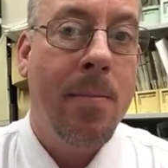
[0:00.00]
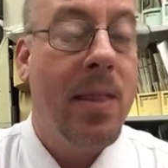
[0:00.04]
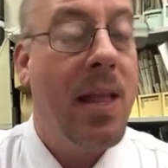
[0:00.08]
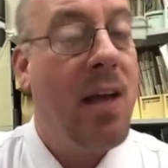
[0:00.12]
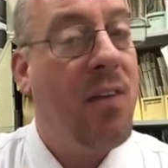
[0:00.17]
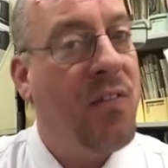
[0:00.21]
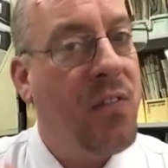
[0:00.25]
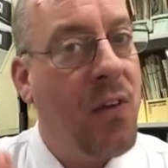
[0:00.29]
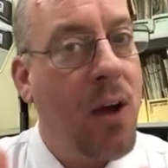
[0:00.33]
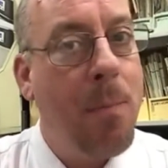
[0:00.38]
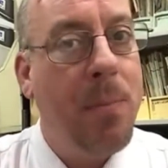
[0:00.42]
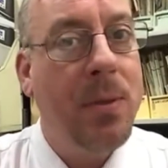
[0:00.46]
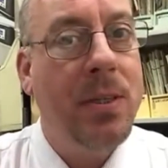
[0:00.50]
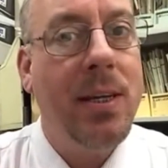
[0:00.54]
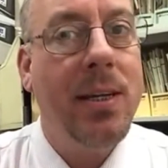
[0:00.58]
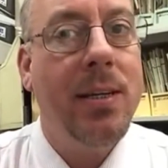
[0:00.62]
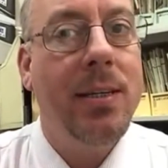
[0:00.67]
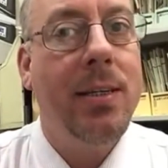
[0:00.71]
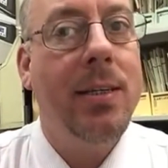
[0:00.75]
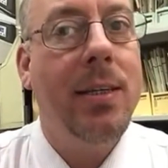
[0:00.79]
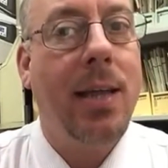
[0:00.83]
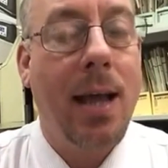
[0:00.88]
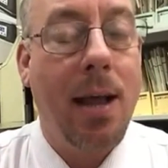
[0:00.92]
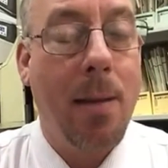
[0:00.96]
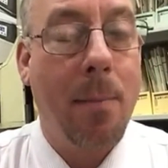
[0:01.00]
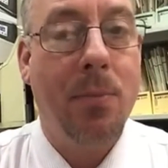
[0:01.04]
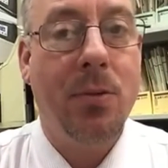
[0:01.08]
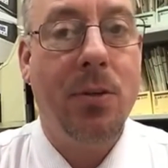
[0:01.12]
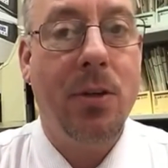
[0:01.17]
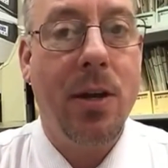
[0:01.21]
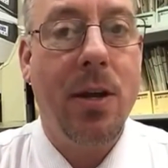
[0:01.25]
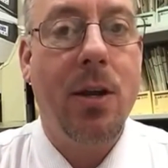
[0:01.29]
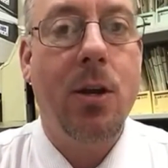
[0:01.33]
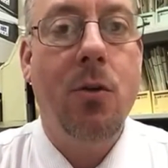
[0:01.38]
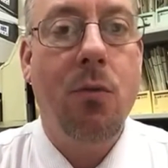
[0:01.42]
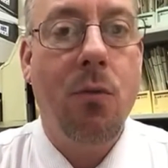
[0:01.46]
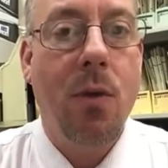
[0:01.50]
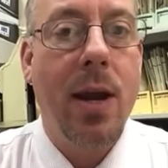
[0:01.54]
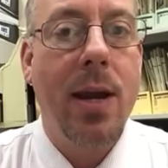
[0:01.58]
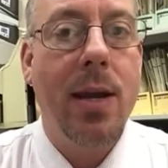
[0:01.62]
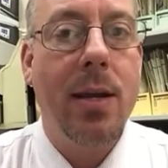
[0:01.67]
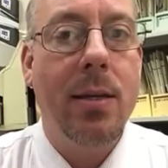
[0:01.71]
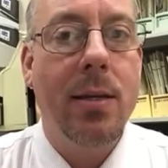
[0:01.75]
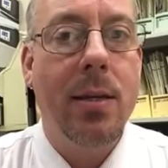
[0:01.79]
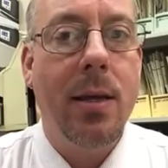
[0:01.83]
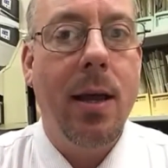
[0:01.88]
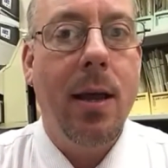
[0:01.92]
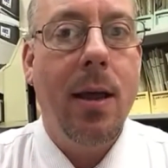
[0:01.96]
Now, 5% is absolutely
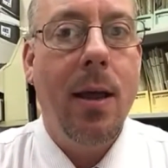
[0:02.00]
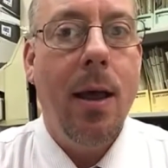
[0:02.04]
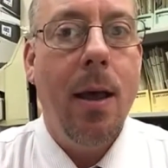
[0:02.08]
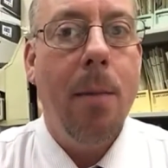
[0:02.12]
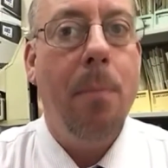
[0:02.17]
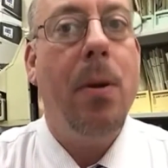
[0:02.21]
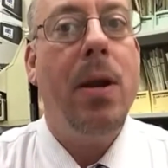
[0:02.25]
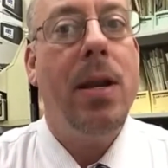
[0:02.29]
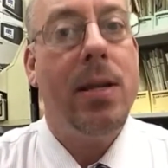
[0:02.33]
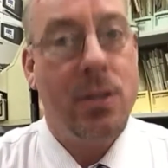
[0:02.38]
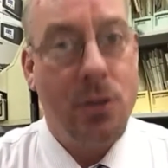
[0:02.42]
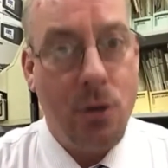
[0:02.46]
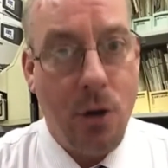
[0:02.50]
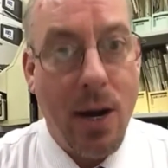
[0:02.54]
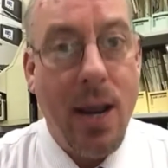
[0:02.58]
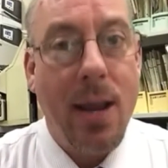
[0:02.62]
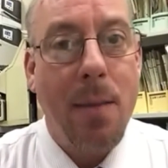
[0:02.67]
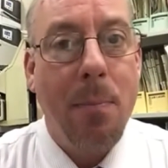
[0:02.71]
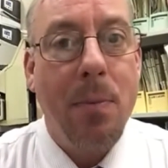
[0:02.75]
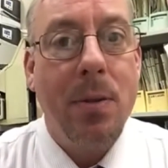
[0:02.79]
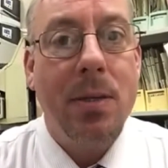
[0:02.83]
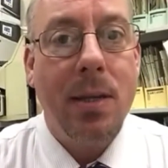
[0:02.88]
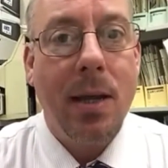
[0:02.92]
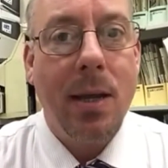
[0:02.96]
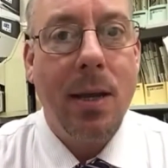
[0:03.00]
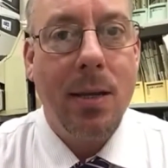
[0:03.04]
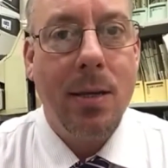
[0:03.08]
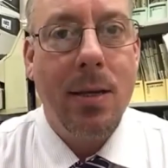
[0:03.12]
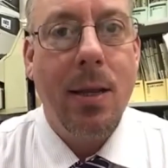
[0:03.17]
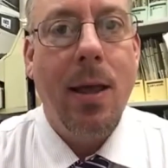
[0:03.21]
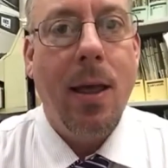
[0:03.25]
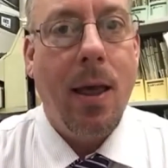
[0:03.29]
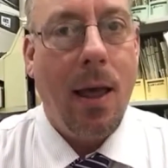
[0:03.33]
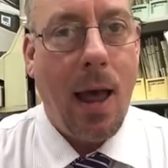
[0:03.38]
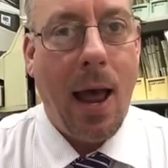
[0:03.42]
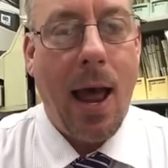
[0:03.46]
great, but it's not 8%.